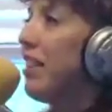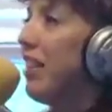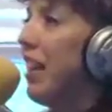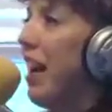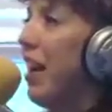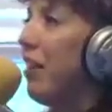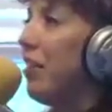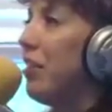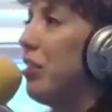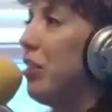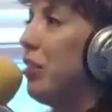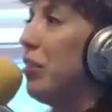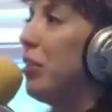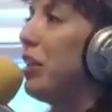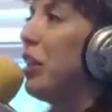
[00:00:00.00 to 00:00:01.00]
allowed
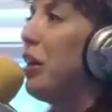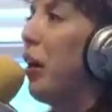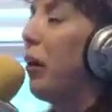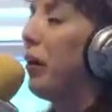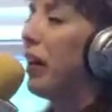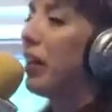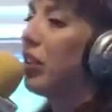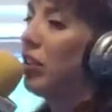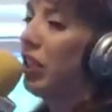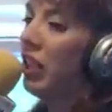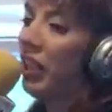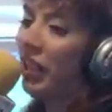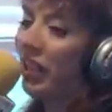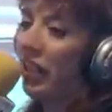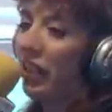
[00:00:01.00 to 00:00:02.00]
to, like
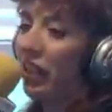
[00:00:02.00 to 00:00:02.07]
she can